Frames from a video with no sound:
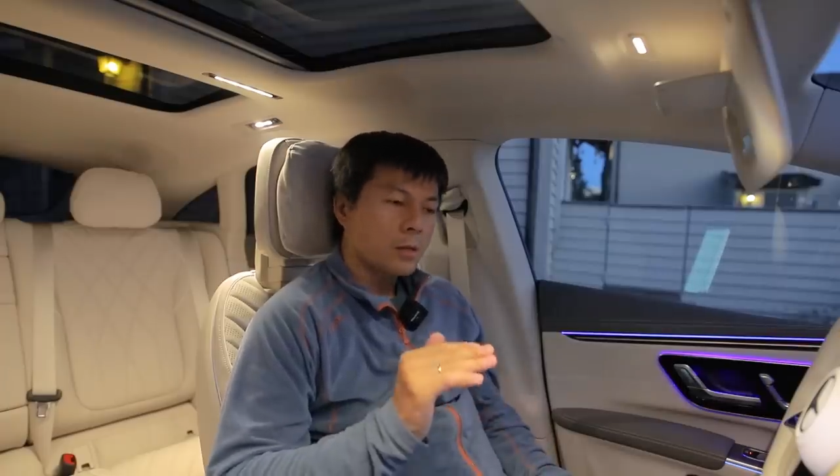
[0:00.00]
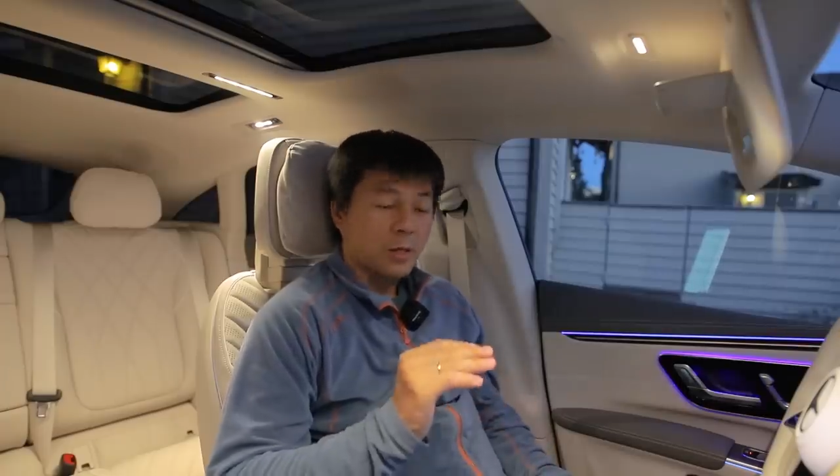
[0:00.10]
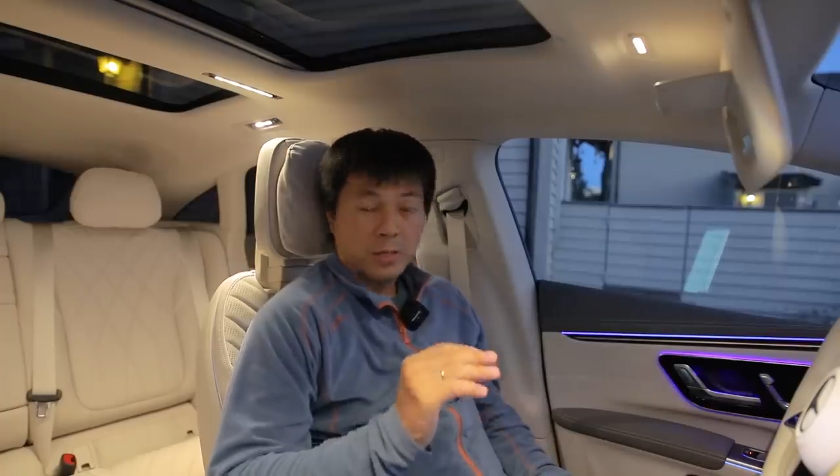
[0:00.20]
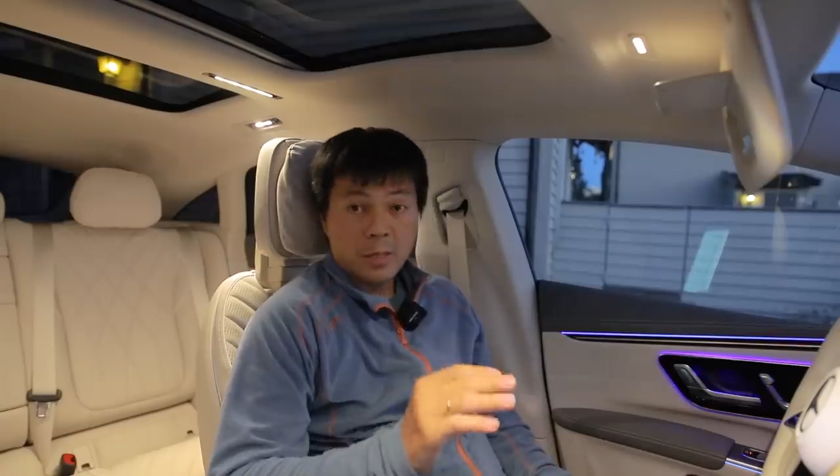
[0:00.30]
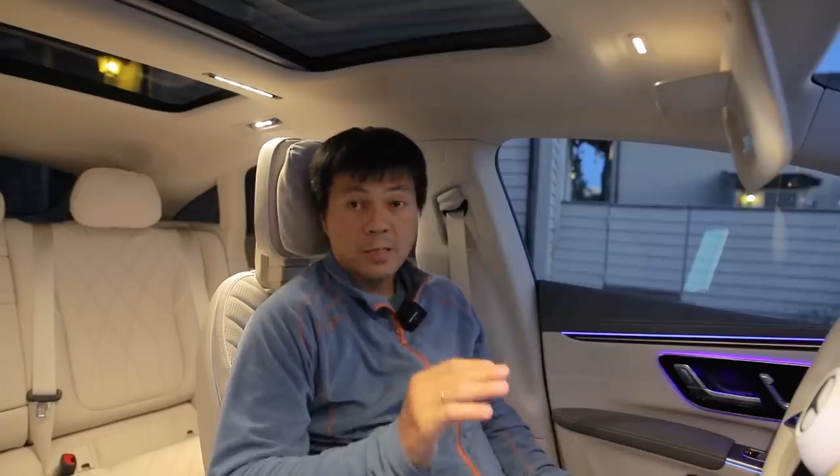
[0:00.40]

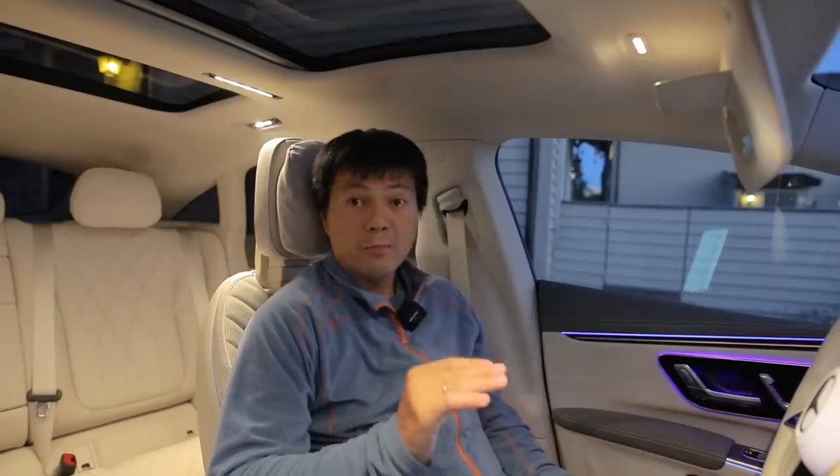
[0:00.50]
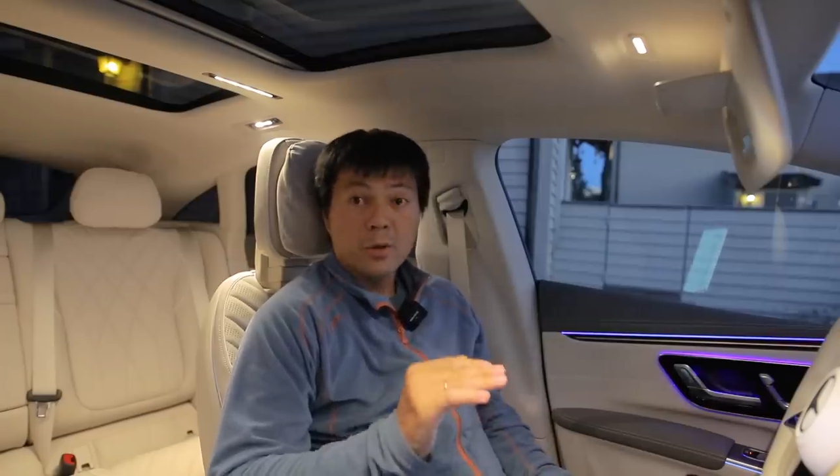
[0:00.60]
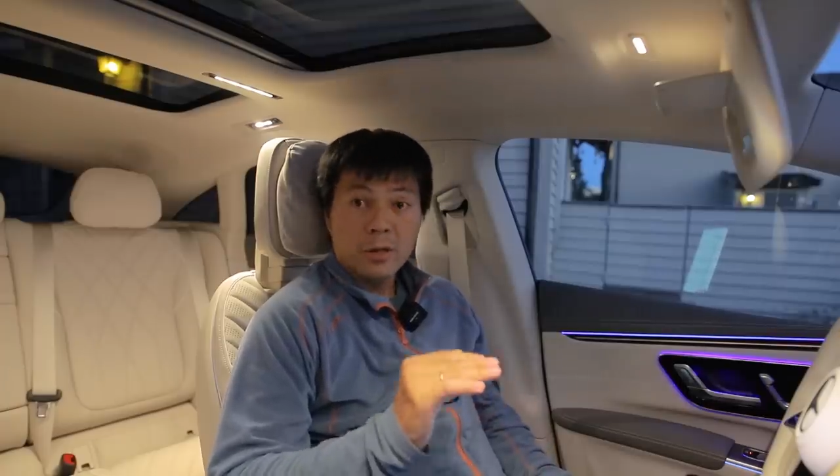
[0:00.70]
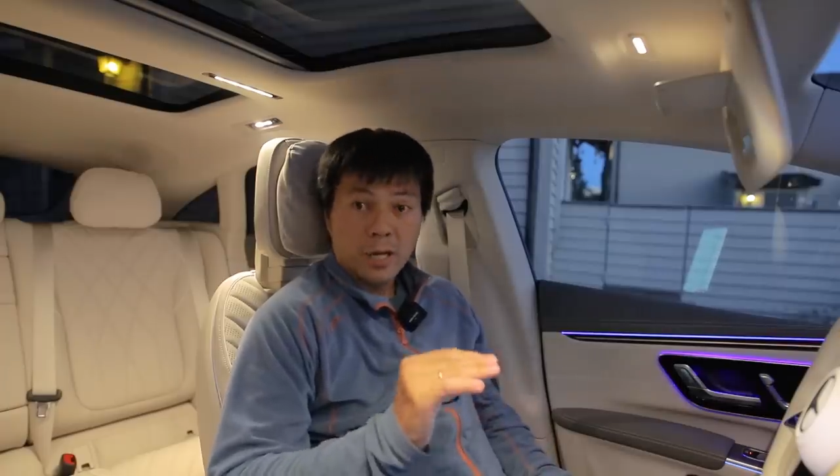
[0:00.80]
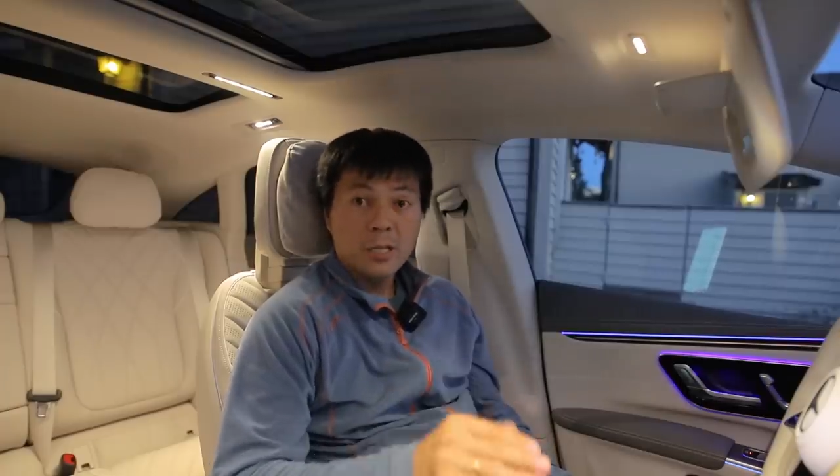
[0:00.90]
the Tesla
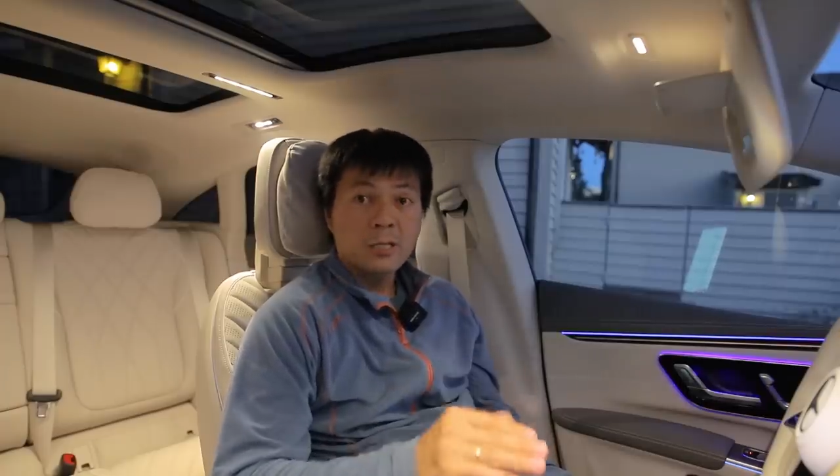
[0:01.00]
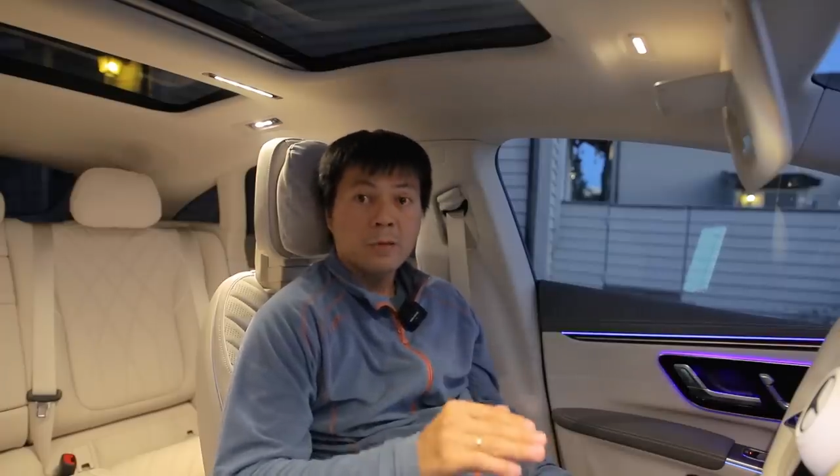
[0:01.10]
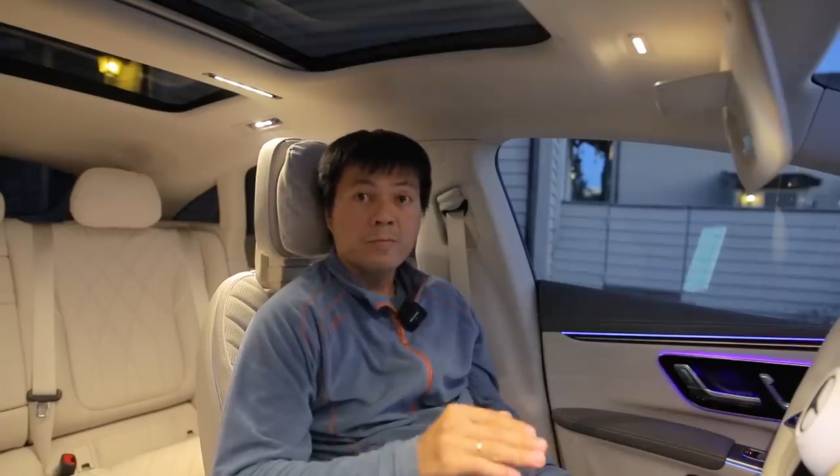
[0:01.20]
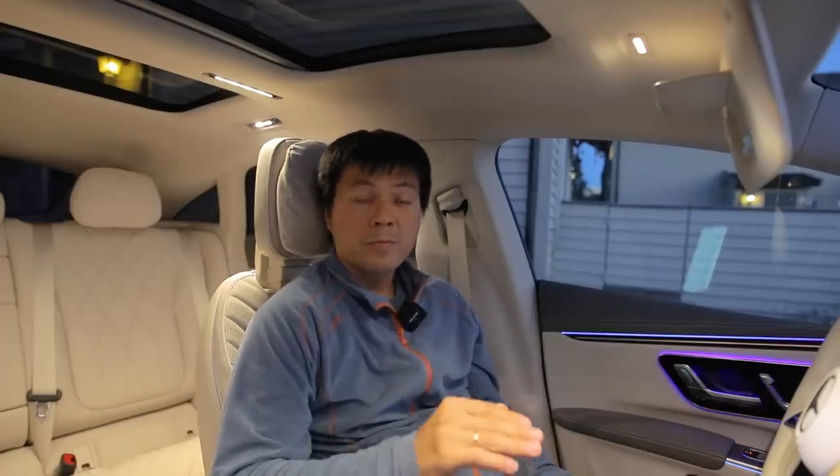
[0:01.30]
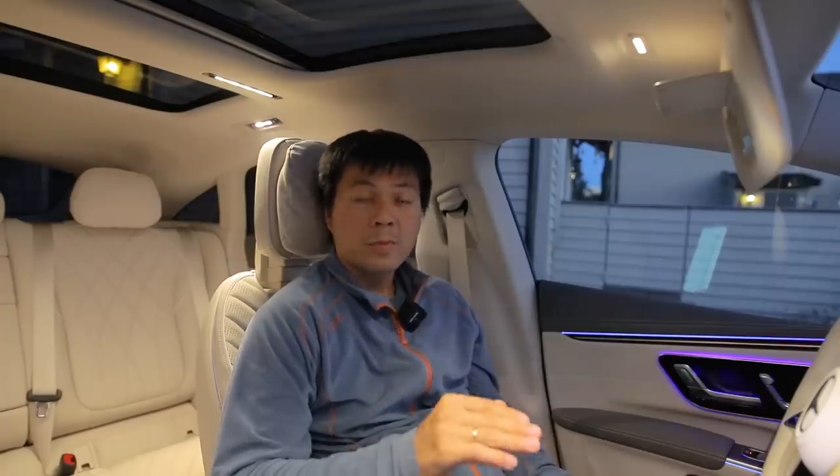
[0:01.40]
Model
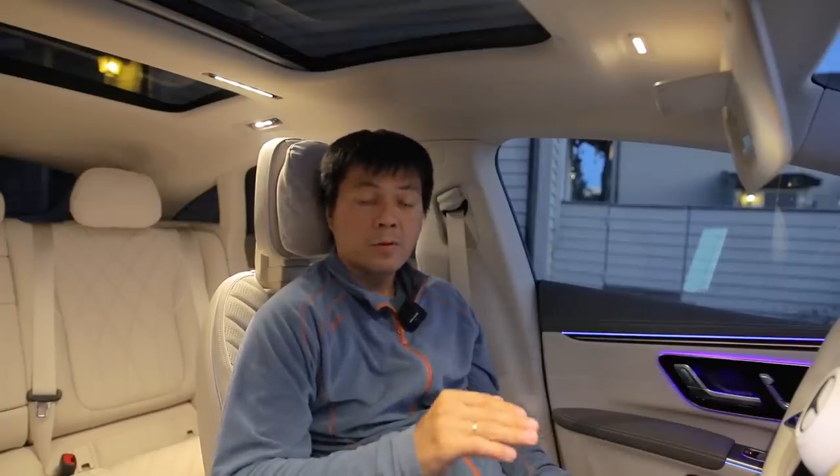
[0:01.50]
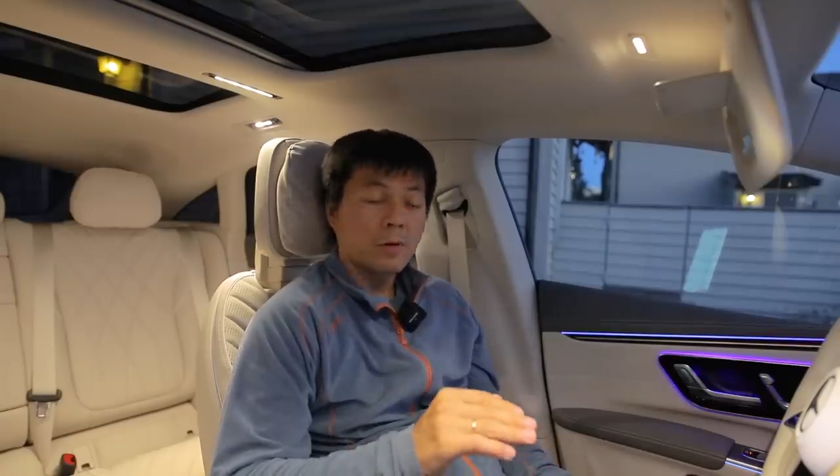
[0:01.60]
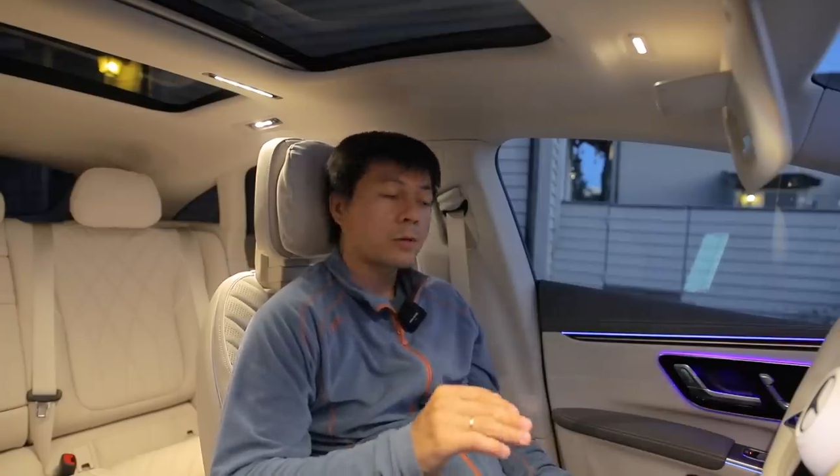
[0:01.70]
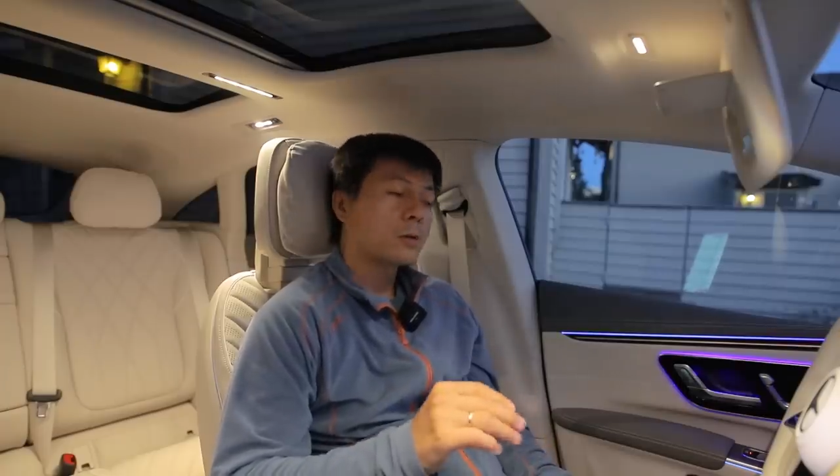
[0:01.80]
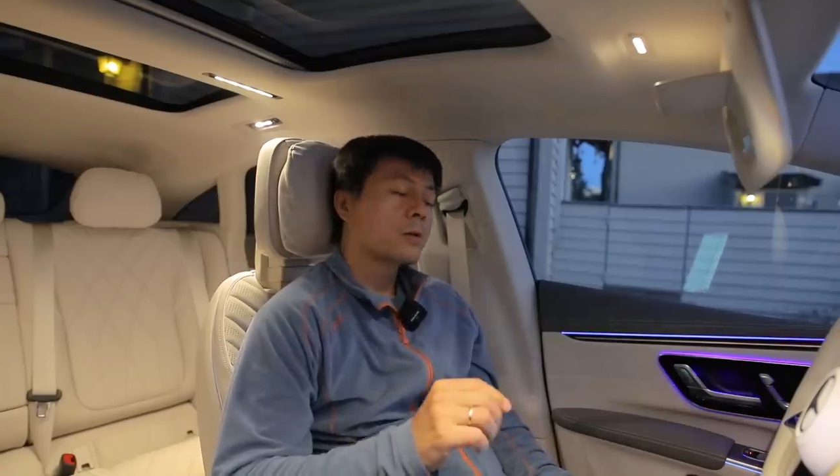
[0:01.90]
S,
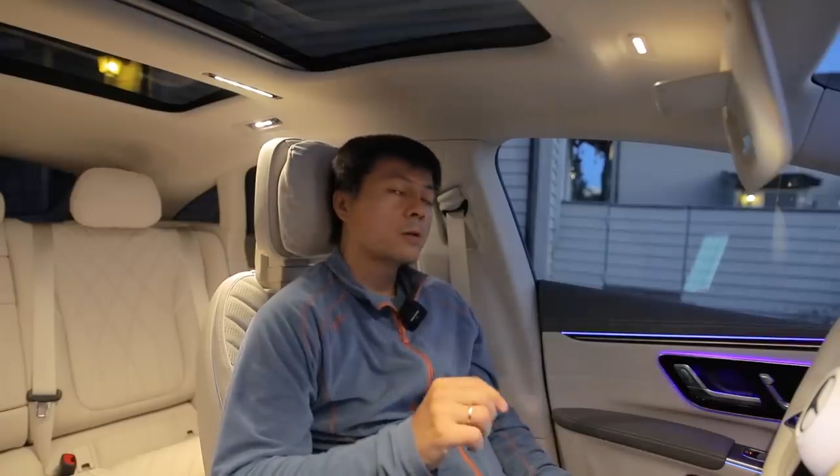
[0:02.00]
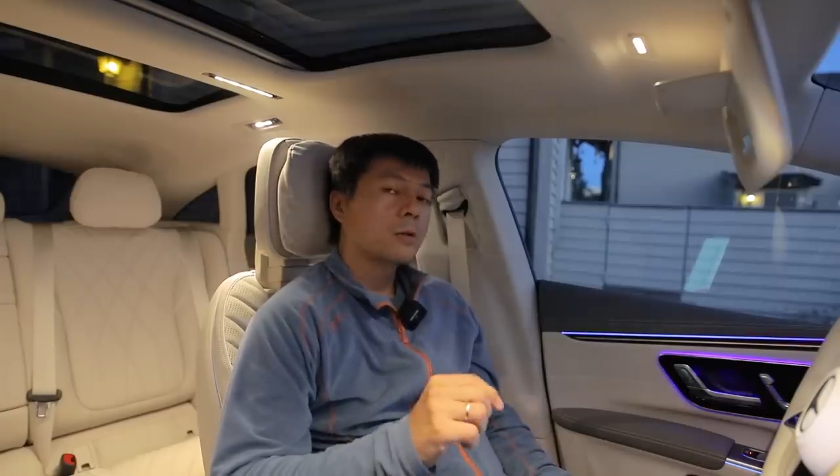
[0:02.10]
right?